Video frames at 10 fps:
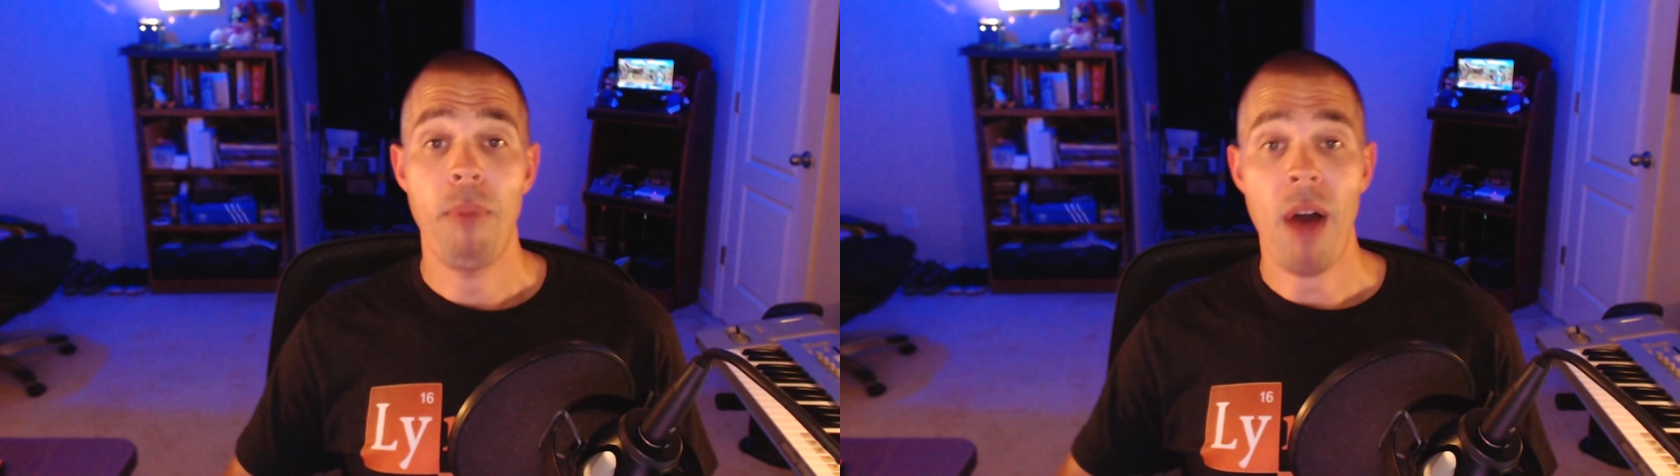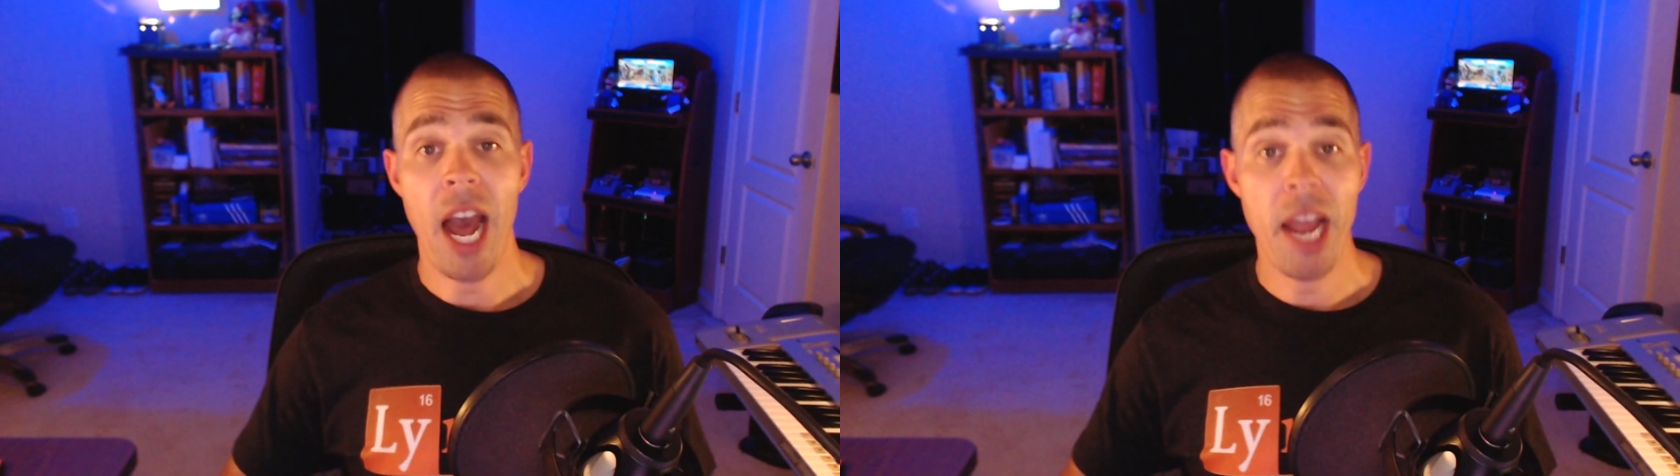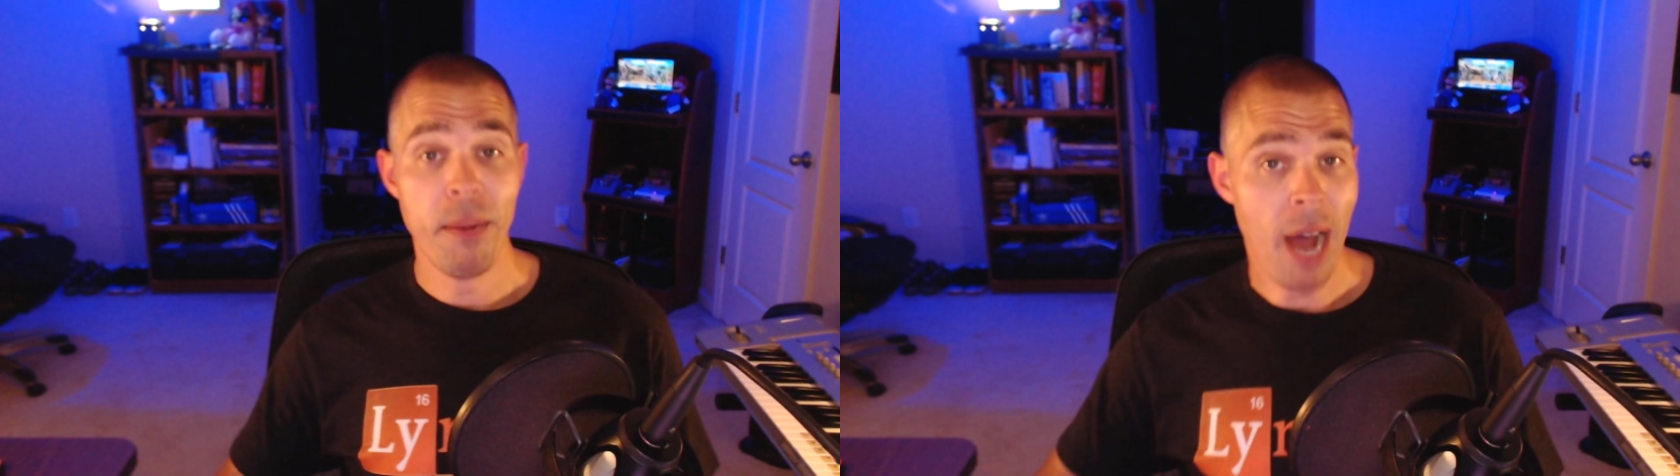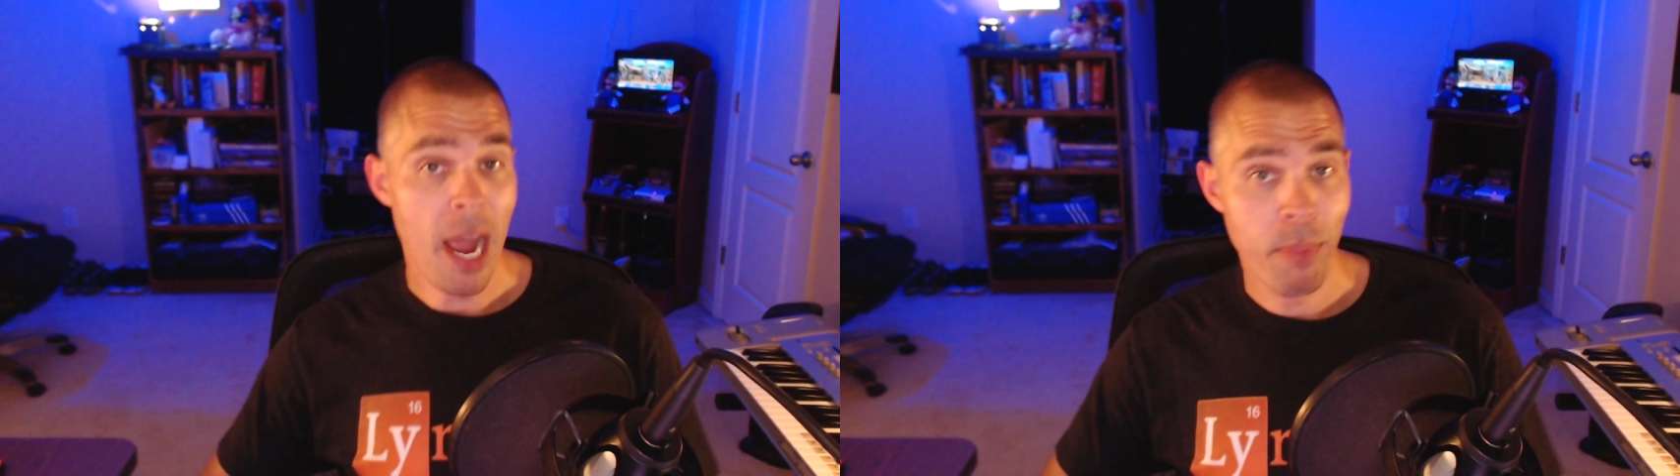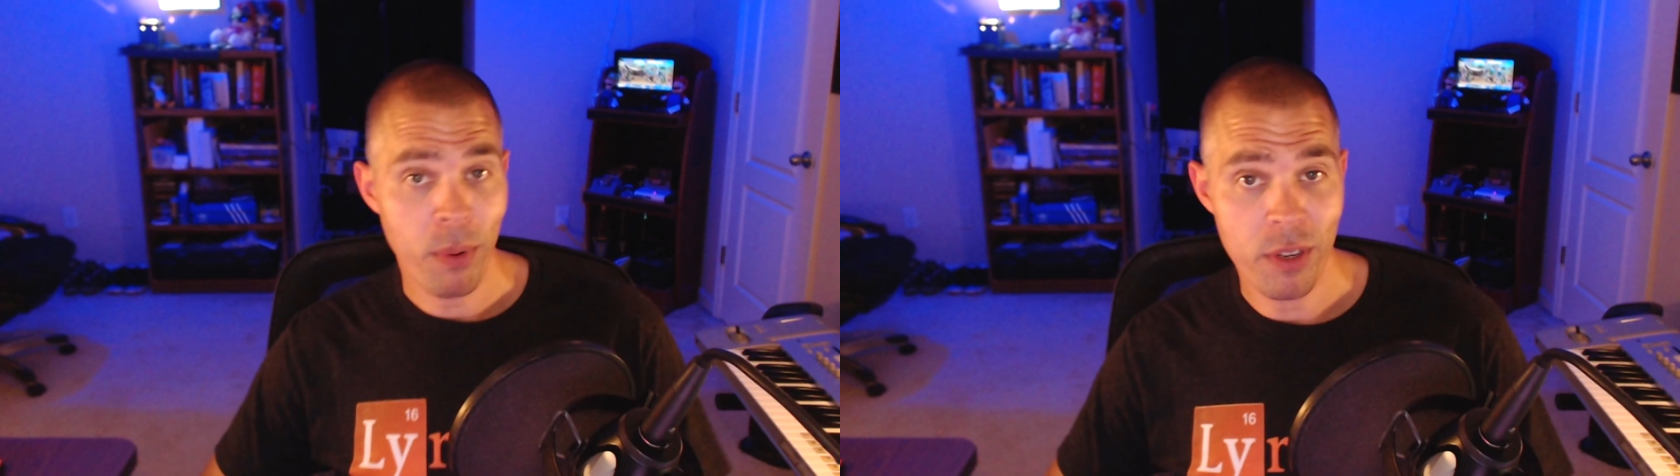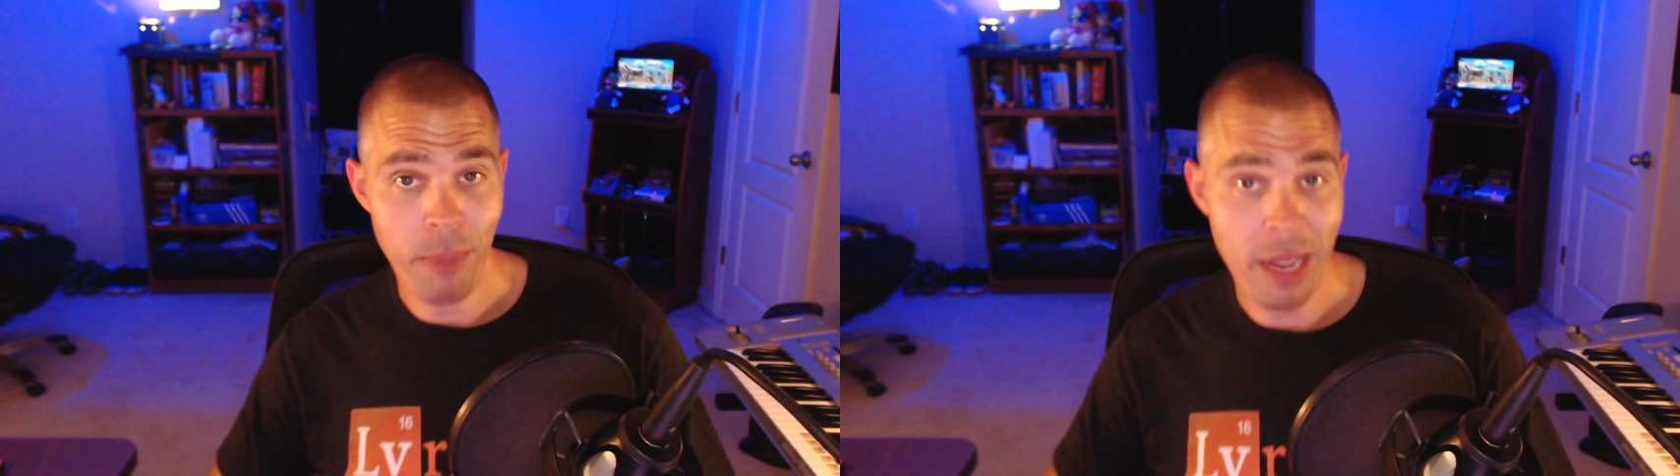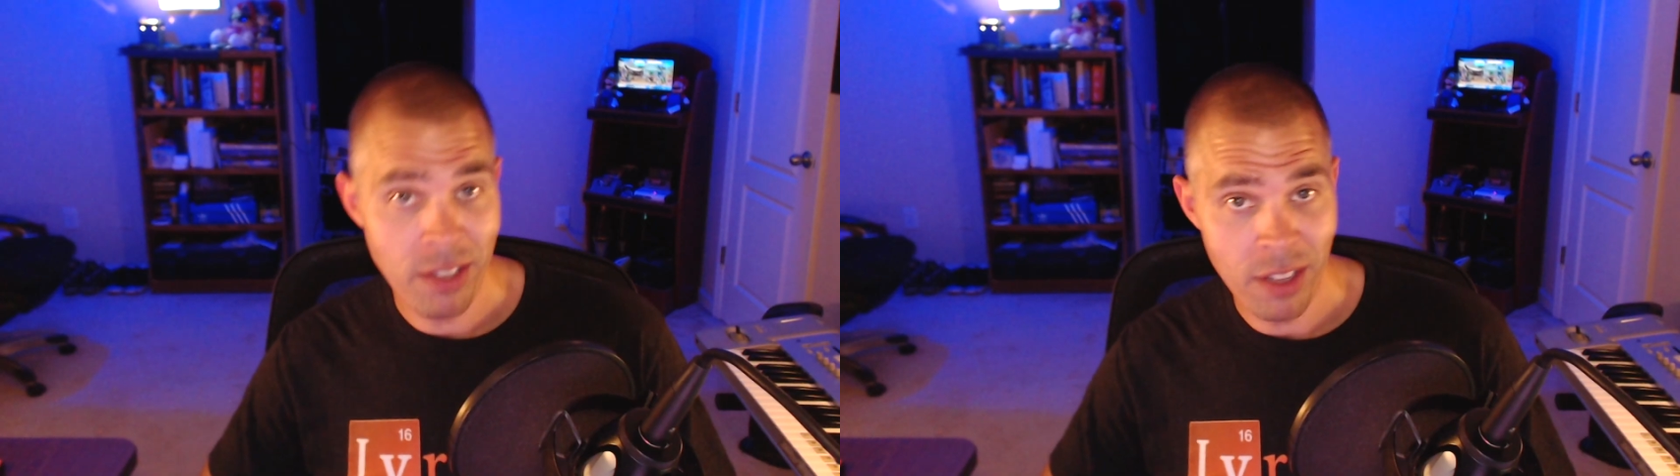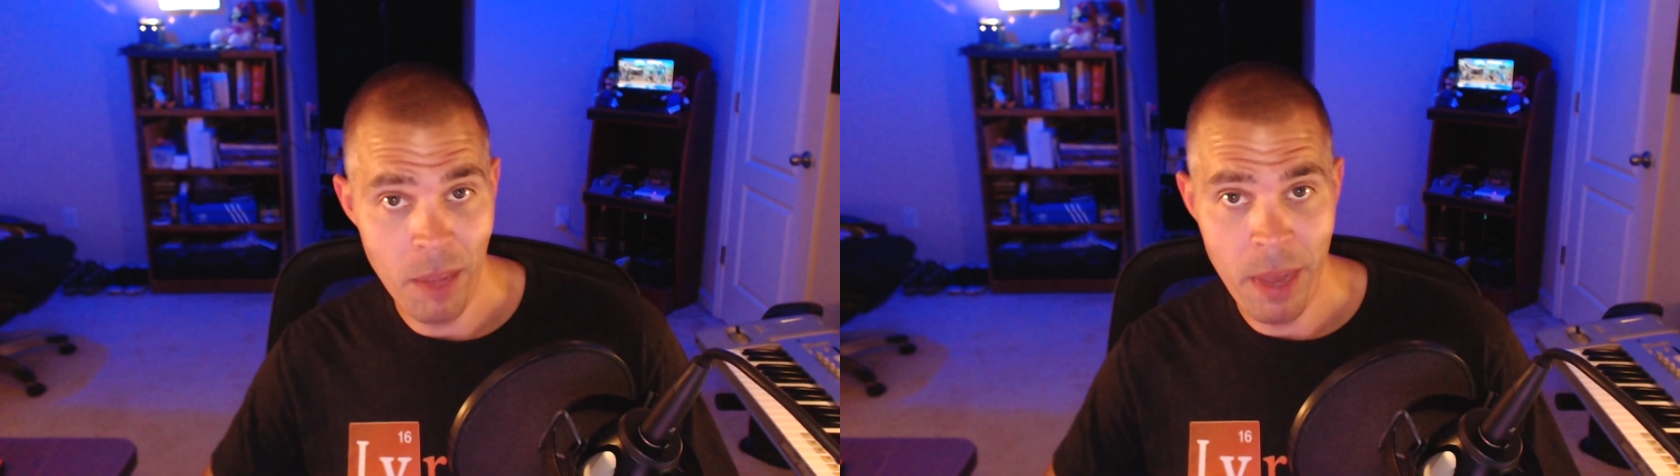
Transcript: Pied Piper is basically